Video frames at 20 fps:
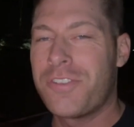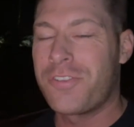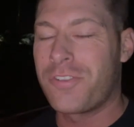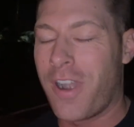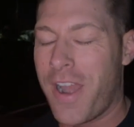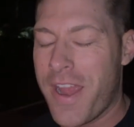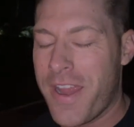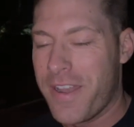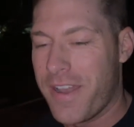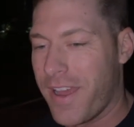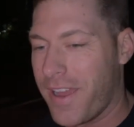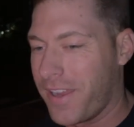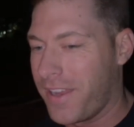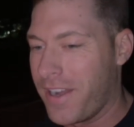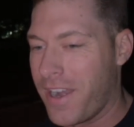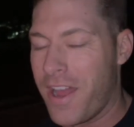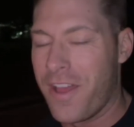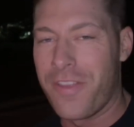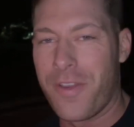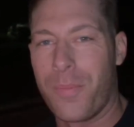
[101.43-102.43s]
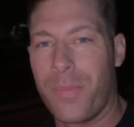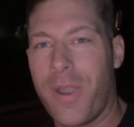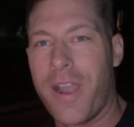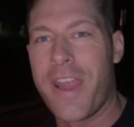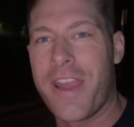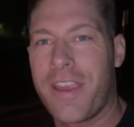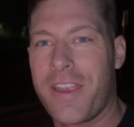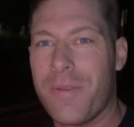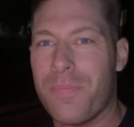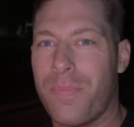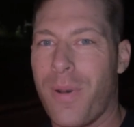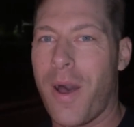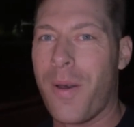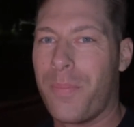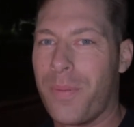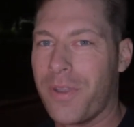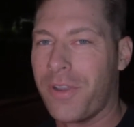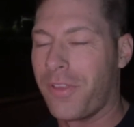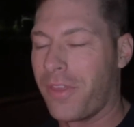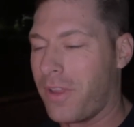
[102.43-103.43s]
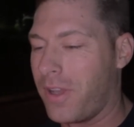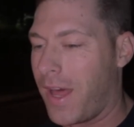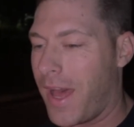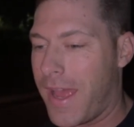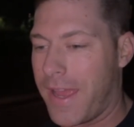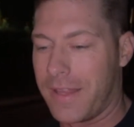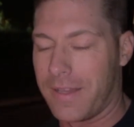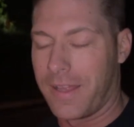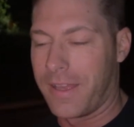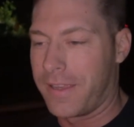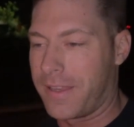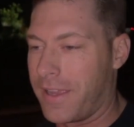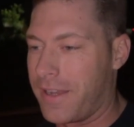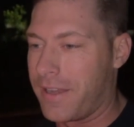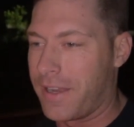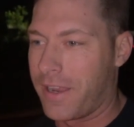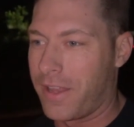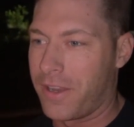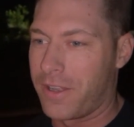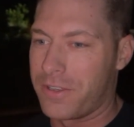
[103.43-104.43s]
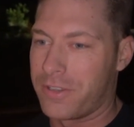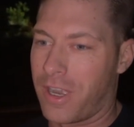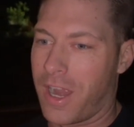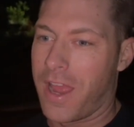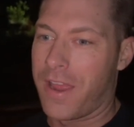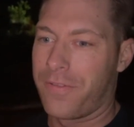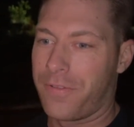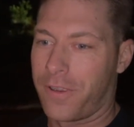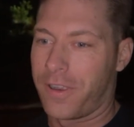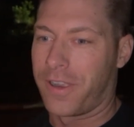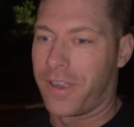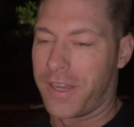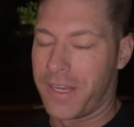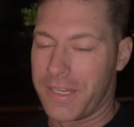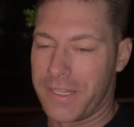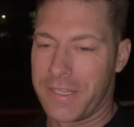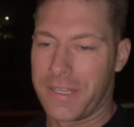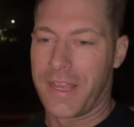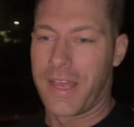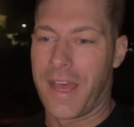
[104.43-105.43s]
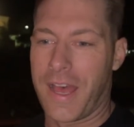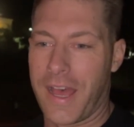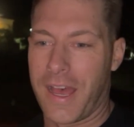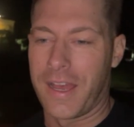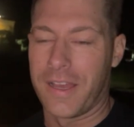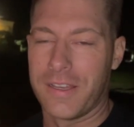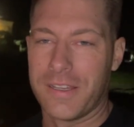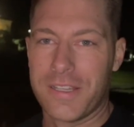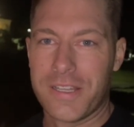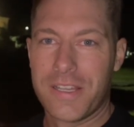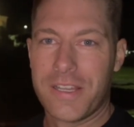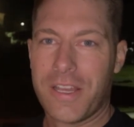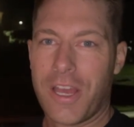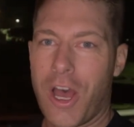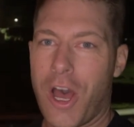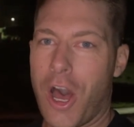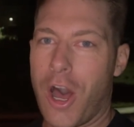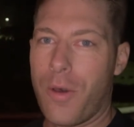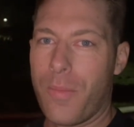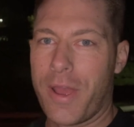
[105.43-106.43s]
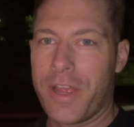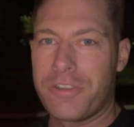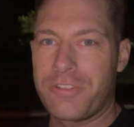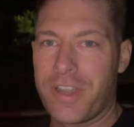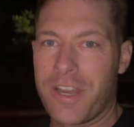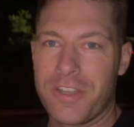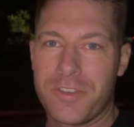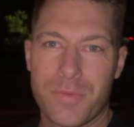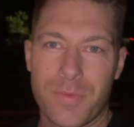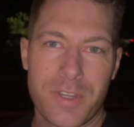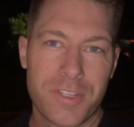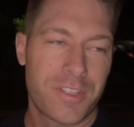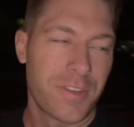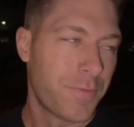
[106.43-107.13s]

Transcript: trying to get on the brake and bump into the light like any other driver and uh, all my transmission